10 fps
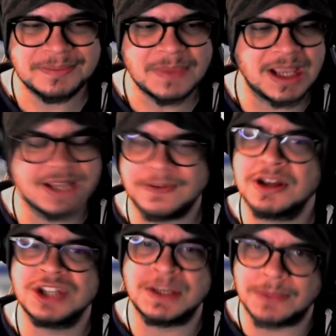It's very
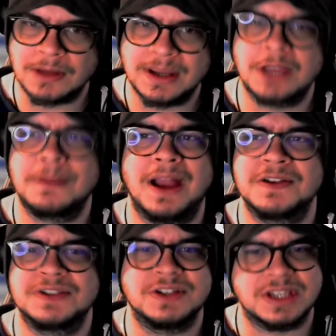cheap though, in
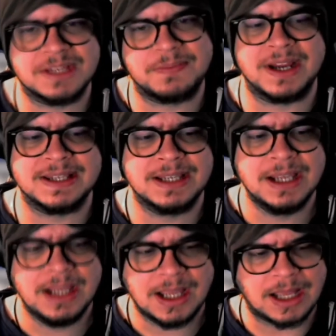comparison to the sprays.
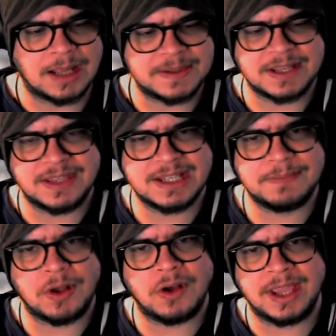I said this
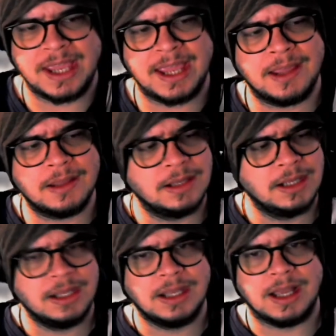pot here,
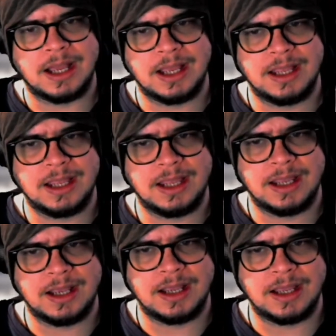
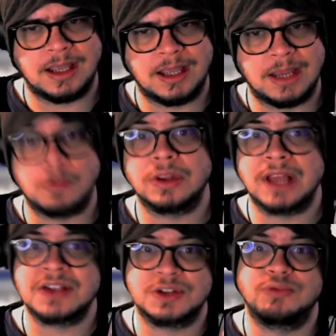it will
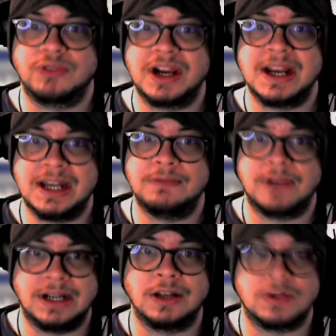last a really,
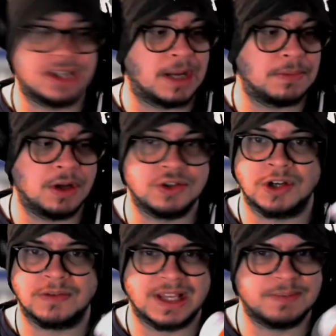really long time. No
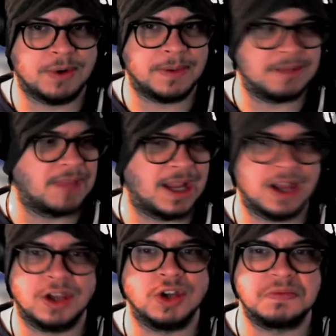joke, that's probably like a
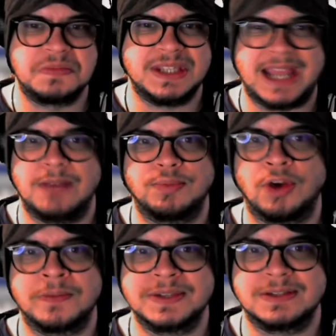good 10
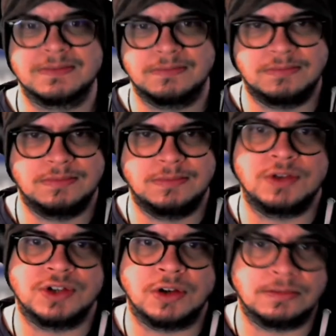props. No
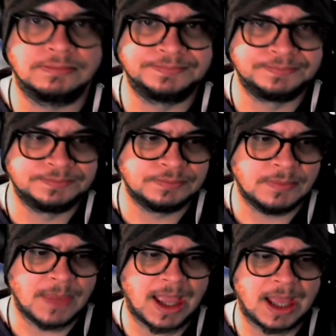joke.
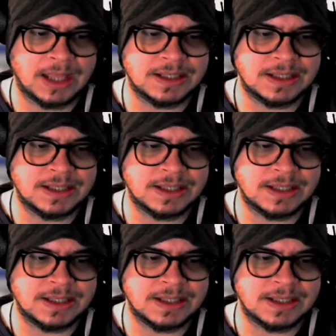And